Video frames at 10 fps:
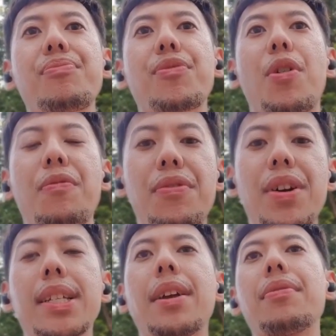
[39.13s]

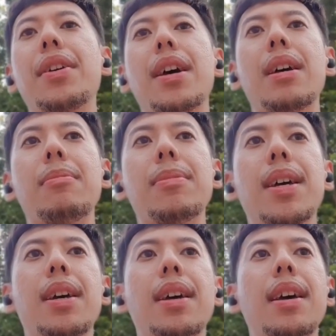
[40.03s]
confronting them
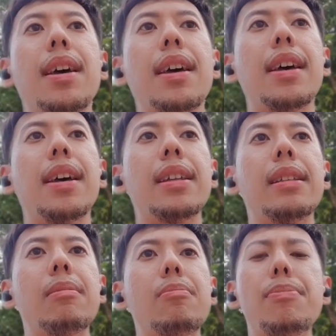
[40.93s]
and
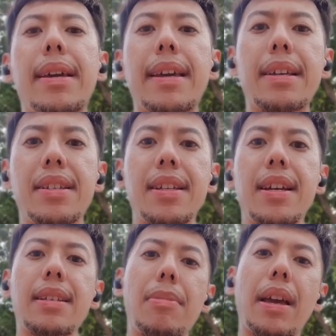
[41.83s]
making
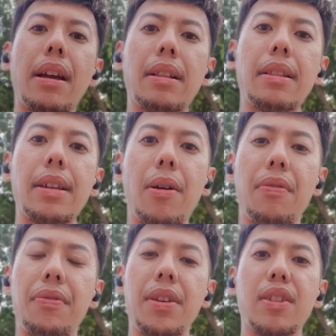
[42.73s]
sense and making clear
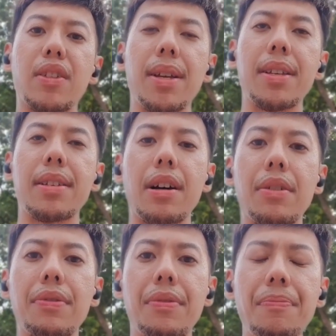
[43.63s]
of things for
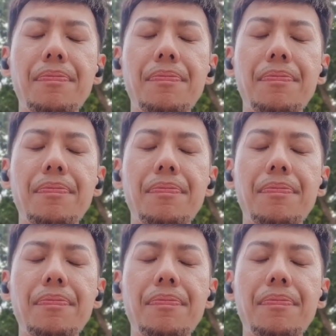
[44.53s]
myself.